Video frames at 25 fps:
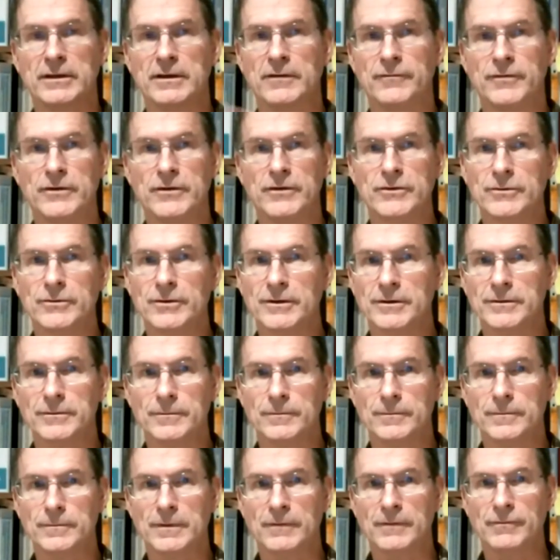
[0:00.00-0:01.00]
And if you do it,
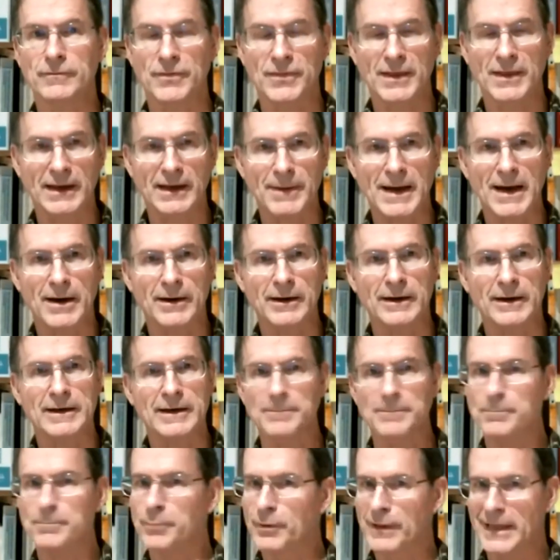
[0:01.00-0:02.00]
if you think about it
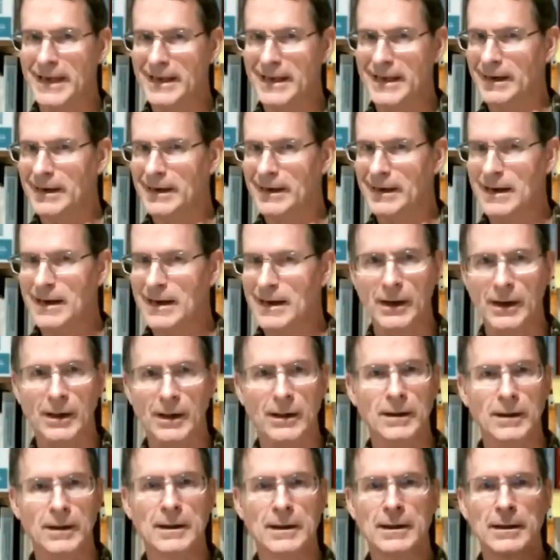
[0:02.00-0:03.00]
and plan it out
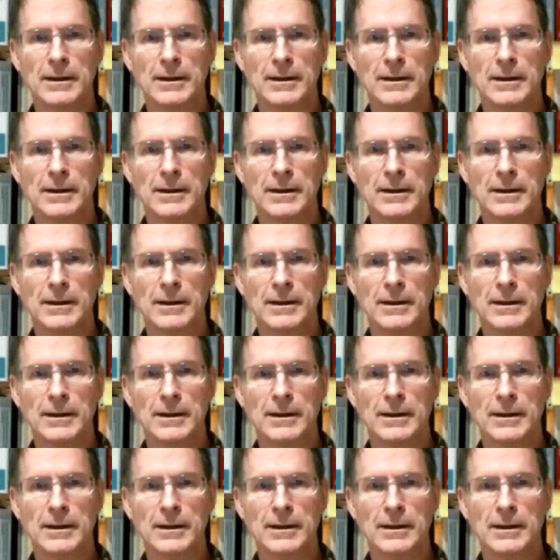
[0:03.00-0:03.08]
well,